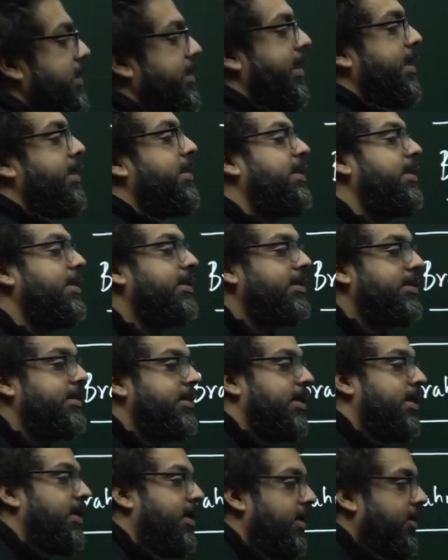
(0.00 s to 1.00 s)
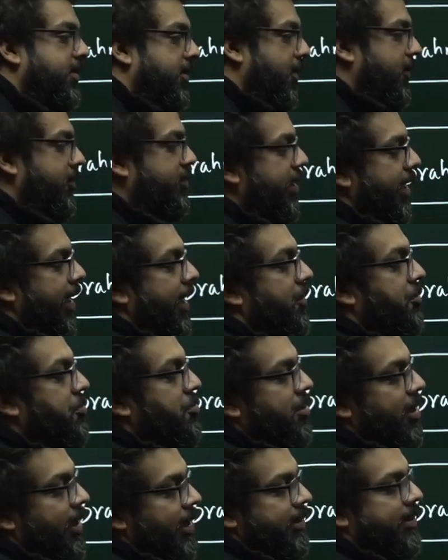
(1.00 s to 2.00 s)
centers of the Hindu
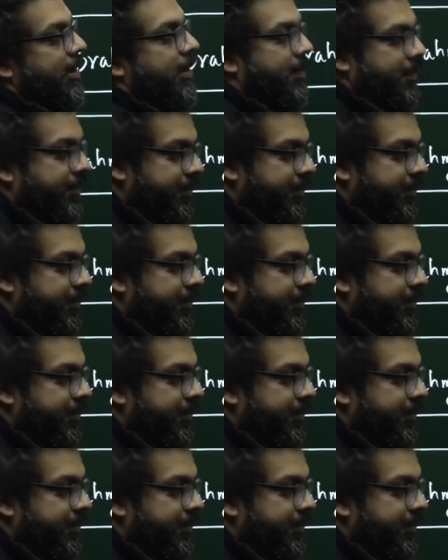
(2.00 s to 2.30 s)
religion.